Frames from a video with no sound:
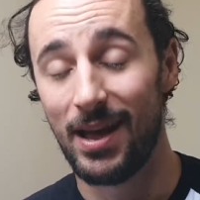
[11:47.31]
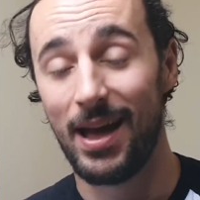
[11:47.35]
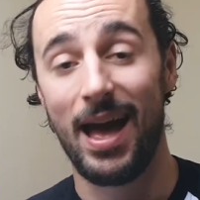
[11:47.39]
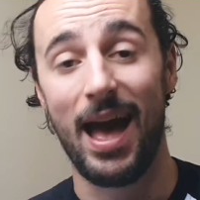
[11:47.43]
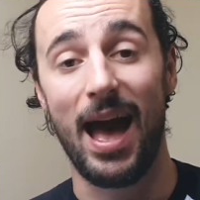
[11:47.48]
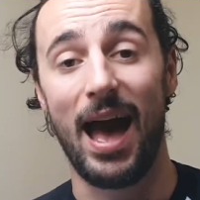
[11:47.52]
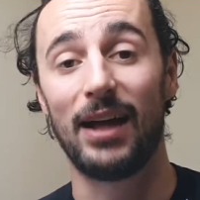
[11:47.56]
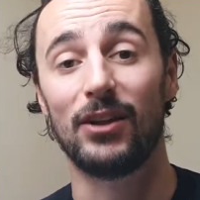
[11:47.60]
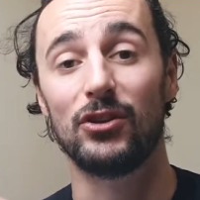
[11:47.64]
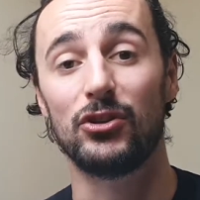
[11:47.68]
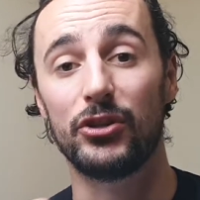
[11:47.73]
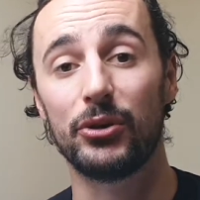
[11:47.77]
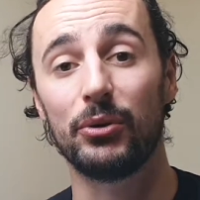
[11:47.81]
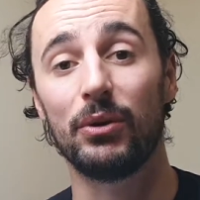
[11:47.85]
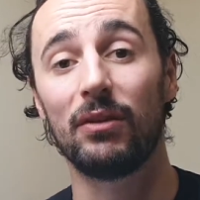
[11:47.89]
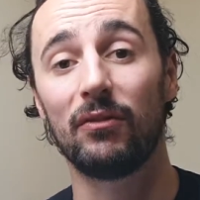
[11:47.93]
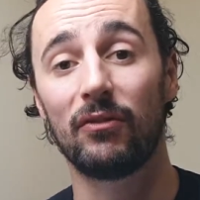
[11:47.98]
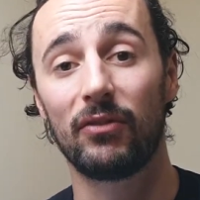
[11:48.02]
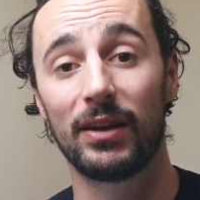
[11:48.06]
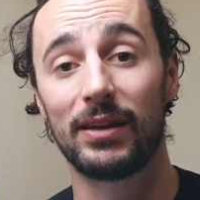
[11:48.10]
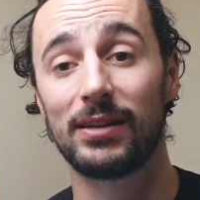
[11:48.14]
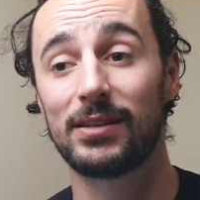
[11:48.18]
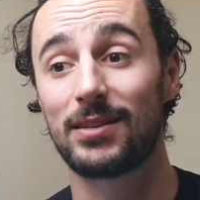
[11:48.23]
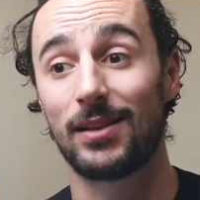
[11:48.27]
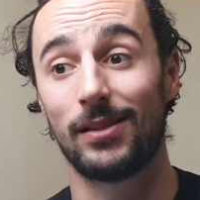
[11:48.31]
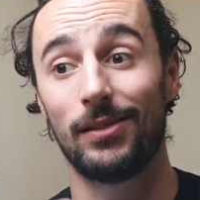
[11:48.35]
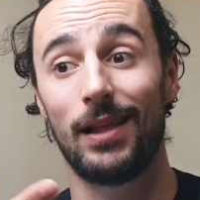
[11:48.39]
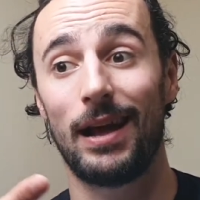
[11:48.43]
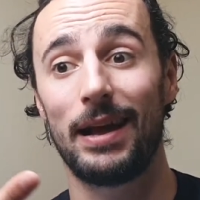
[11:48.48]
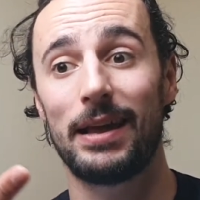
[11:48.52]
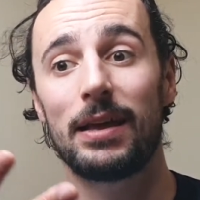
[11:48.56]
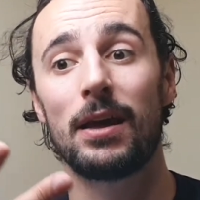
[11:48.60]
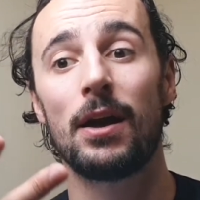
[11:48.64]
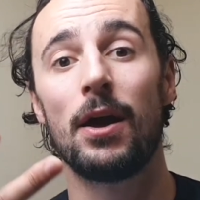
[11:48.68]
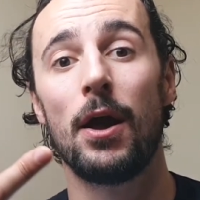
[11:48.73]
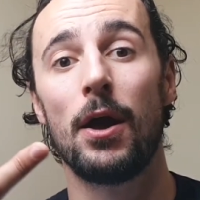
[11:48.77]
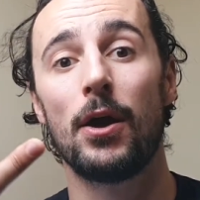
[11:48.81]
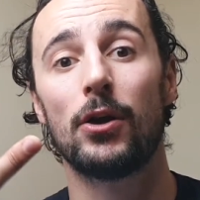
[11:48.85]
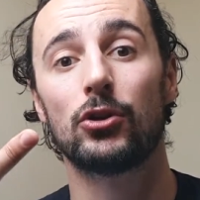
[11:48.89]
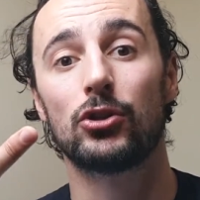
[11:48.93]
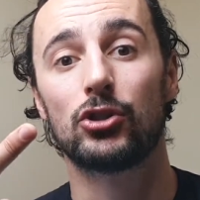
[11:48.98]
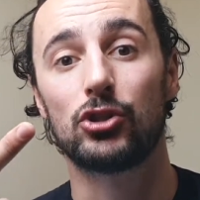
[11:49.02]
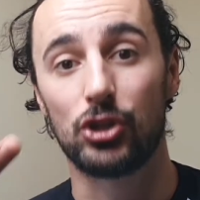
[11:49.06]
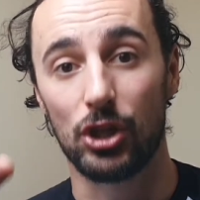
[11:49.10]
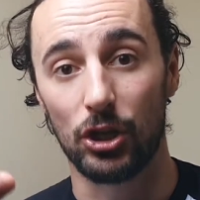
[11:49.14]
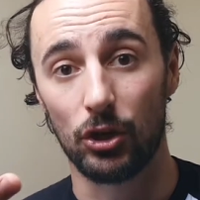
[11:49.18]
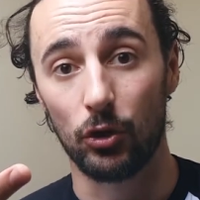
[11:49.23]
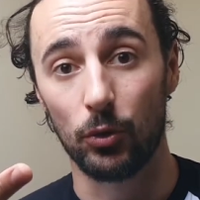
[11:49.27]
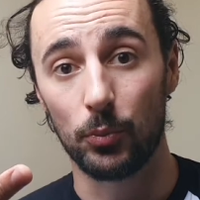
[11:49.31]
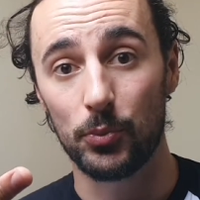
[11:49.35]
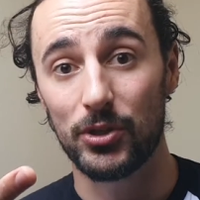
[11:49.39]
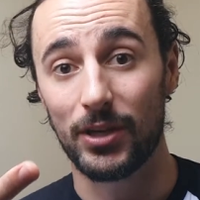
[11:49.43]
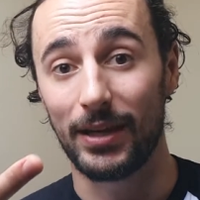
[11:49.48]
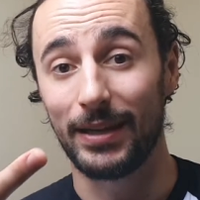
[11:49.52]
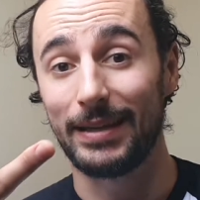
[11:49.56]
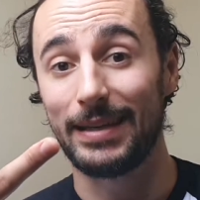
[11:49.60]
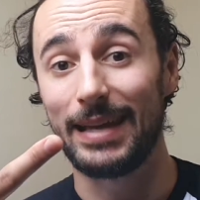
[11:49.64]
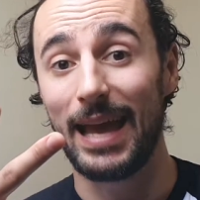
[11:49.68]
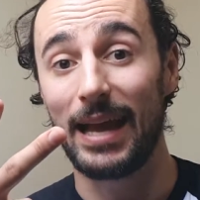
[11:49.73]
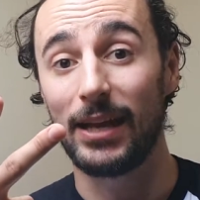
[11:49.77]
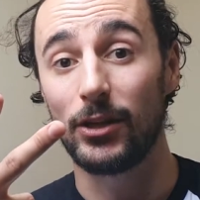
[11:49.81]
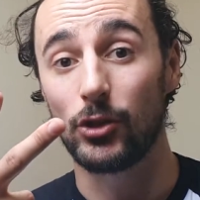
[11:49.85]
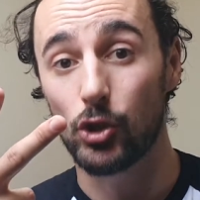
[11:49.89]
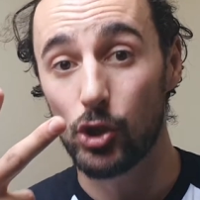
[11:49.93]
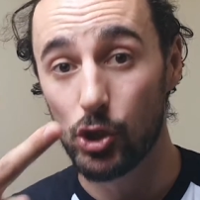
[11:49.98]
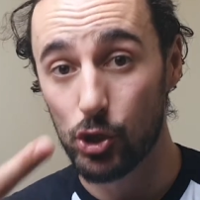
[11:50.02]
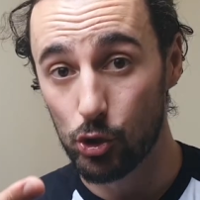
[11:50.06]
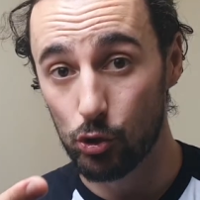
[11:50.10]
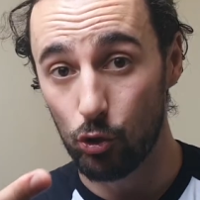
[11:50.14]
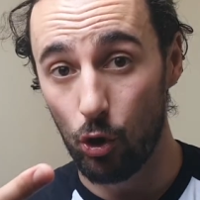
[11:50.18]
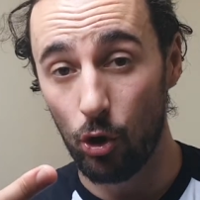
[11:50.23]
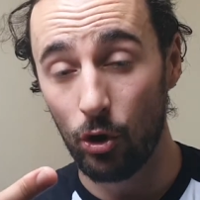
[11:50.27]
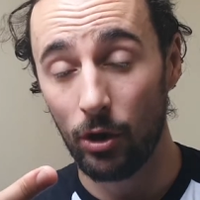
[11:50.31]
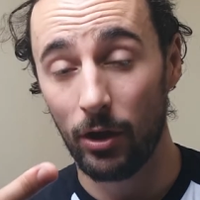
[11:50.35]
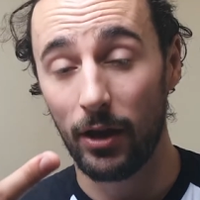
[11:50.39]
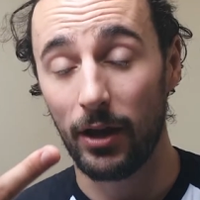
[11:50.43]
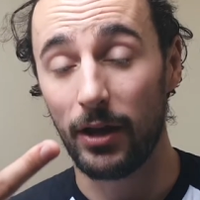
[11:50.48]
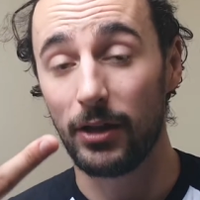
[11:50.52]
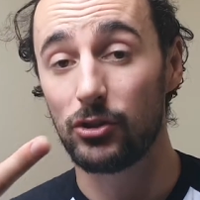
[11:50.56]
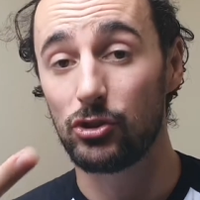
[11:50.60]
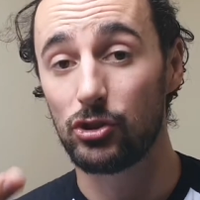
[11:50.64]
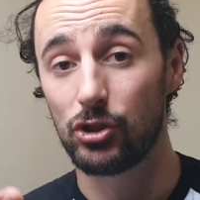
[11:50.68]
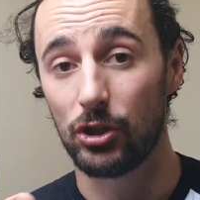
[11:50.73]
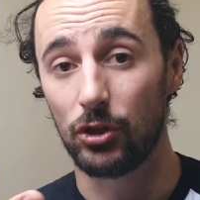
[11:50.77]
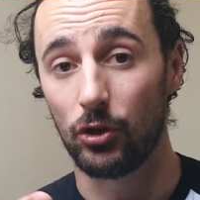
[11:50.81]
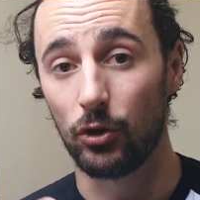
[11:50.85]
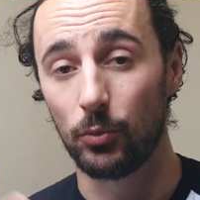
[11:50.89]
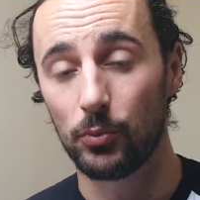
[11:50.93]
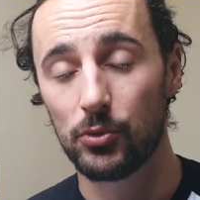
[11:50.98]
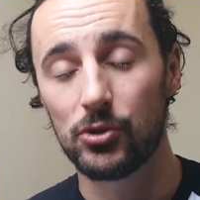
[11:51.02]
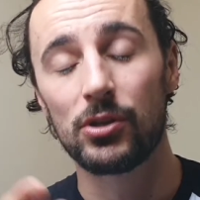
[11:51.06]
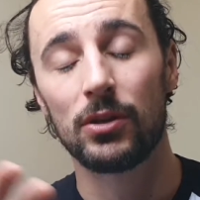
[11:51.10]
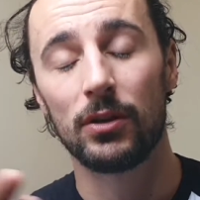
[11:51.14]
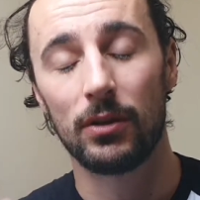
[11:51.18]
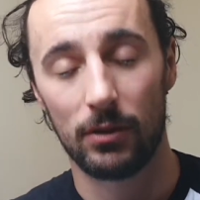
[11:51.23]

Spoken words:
and doing things like chin-ups and getting strong at chin-ups